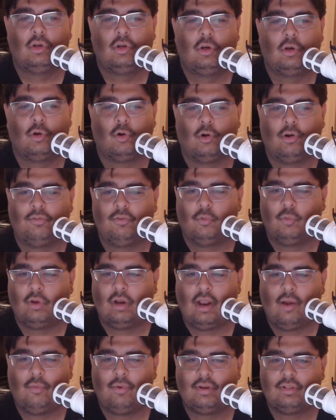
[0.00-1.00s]
or even what
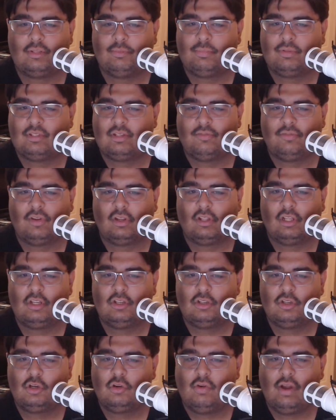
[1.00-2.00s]
I would specifically
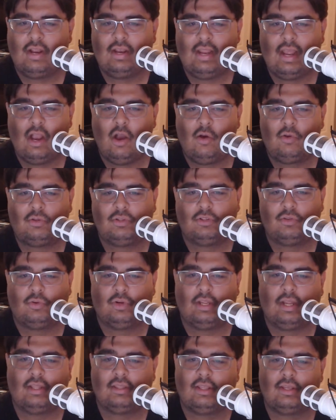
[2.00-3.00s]
do right now to sort
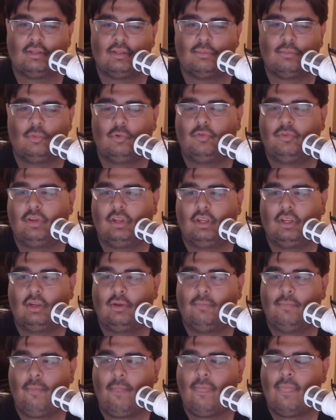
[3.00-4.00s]
of get things
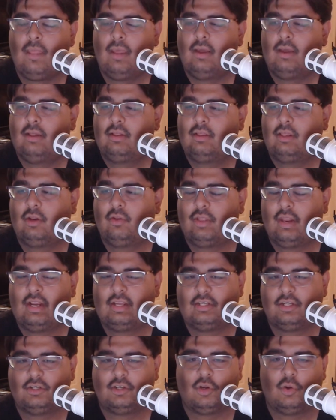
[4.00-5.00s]
moving. Then I
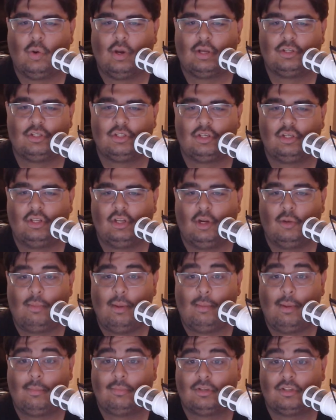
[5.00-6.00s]
start to question,
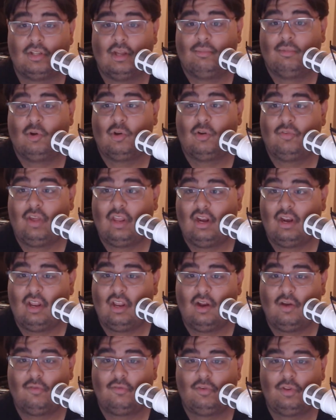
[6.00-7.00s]
maybe I'm just not motivated
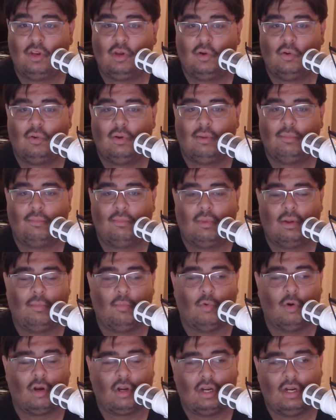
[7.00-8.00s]
enough. I'm
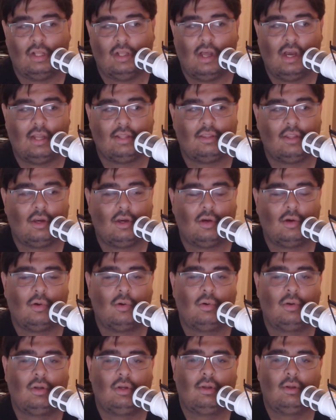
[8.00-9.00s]
working a lot though,
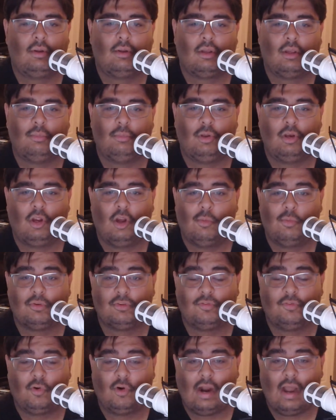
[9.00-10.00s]
commuting almost
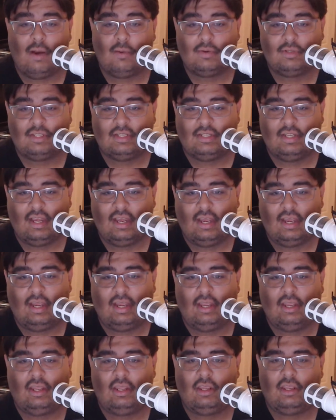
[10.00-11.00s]
4 hours a
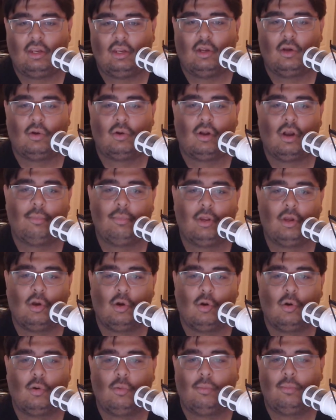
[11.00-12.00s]
day, coming
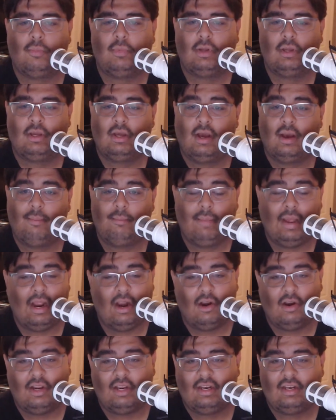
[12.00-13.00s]
home, I'm
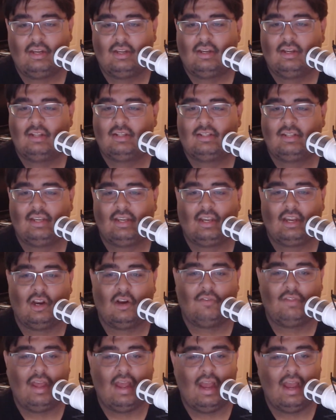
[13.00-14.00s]
married, taking care
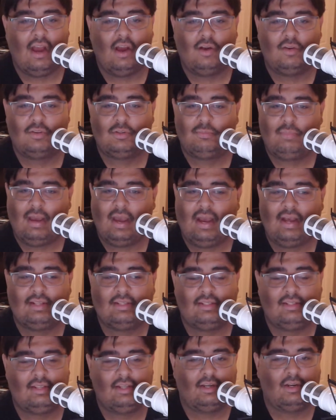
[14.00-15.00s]
of the house,
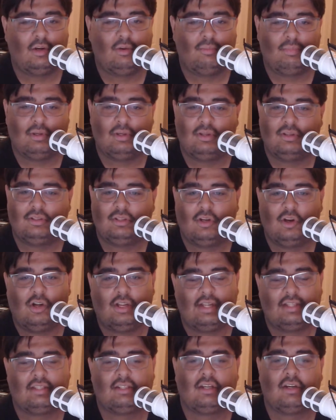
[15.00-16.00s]
pets, dinner, bills, all
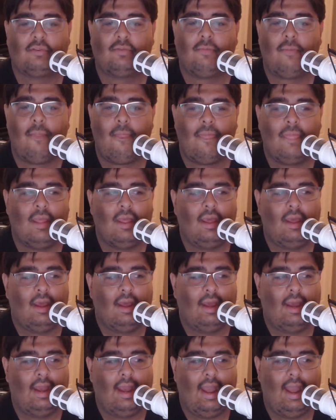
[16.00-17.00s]
that stuff.
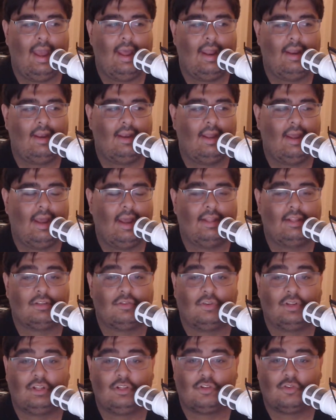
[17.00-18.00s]
And it's
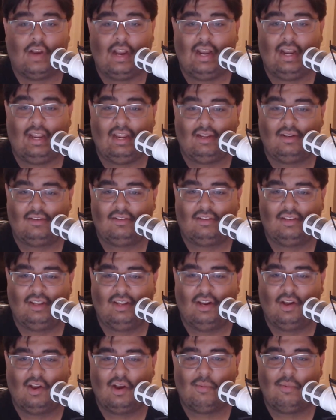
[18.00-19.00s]
really draining,
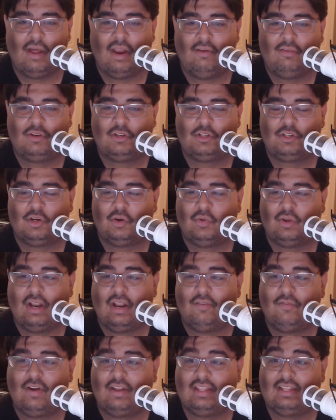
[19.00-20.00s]
and I'm not even sure when
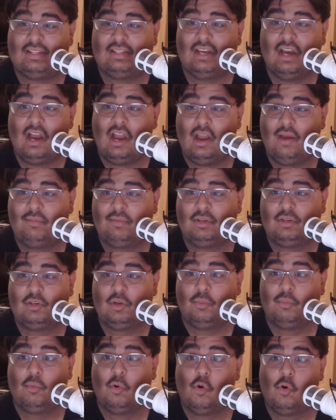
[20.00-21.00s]
I'd find the time to
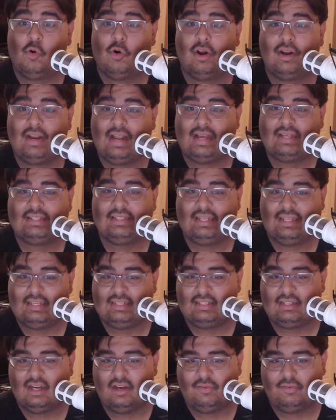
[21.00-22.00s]
do more Destiny
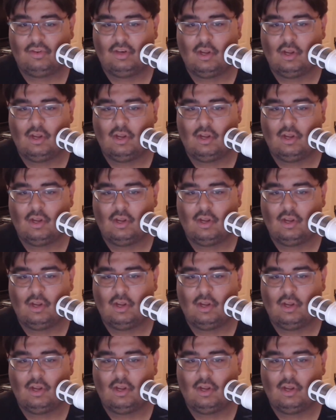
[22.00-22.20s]
stuff,